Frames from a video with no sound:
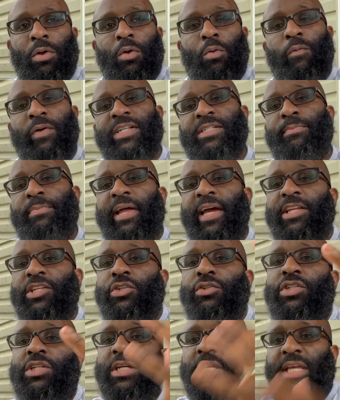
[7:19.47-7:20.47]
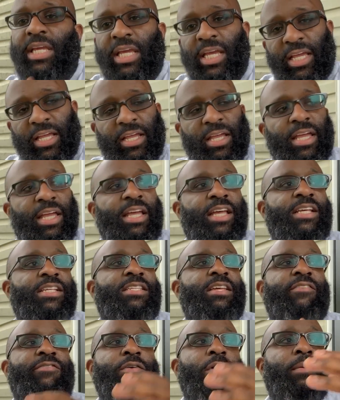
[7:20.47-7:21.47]
which blade you should get is
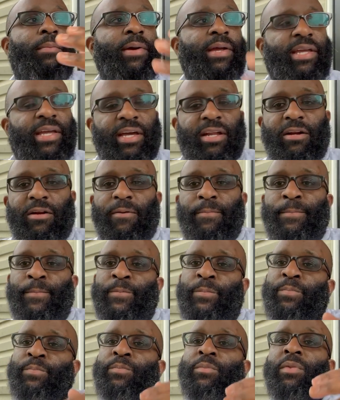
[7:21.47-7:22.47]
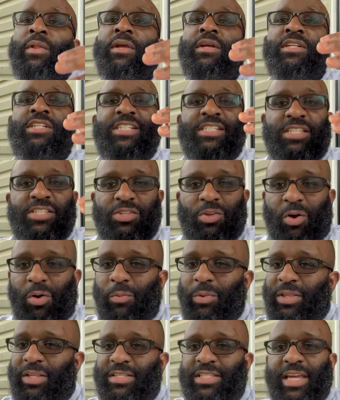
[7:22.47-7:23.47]
if you're a beginner, just start
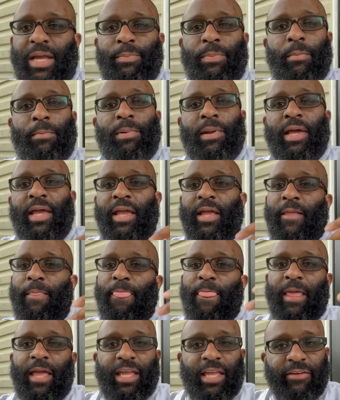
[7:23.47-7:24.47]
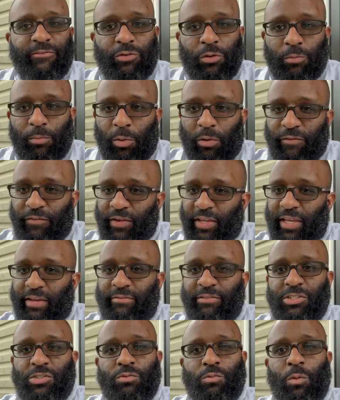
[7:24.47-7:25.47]
with the taper blade. It give you more
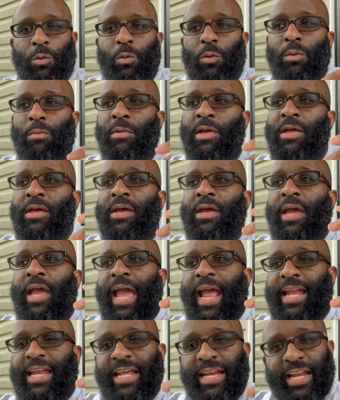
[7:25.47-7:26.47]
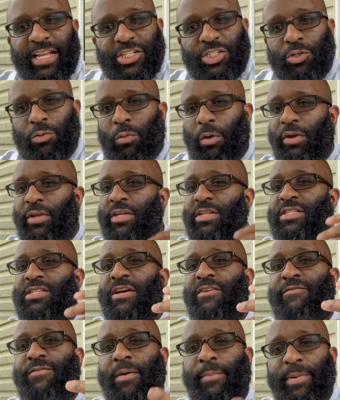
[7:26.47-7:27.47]
forgiveness room. And then as you work
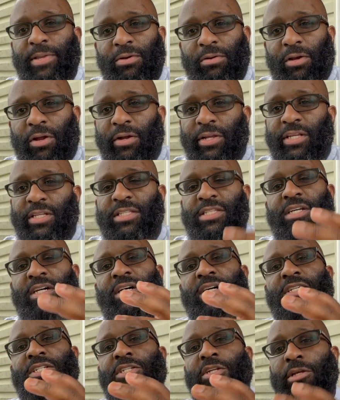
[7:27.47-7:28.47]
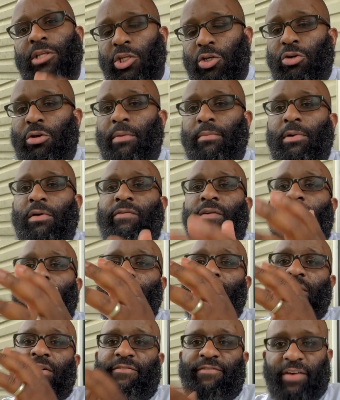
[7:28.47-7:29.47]
yourself up and you learn your touch, you can move on
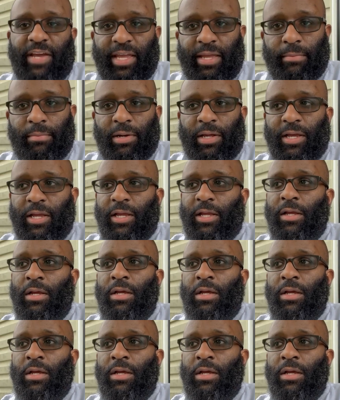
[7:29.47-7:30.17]
to the fade blade.